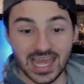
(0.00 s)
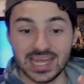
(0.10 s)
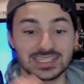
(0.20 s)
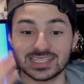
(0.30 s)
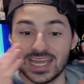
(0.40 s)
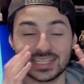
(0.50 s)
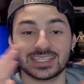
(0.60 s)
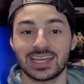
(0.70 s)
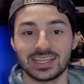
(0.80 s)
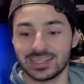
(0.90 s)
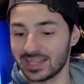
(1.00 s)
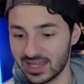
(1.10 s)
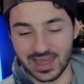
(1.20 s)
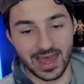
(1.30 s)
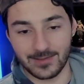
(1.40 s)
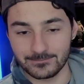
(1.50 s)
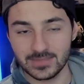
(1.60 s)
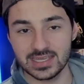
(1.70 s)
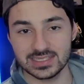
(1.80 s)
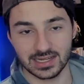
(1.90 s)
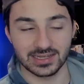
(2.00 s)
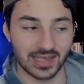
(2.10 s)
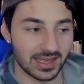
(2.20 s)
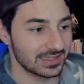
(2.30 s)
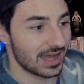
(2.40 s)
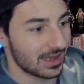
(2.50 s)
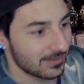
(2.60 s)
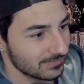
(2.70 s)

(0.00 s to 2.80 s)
It's it's yeah. He's not gonna nah,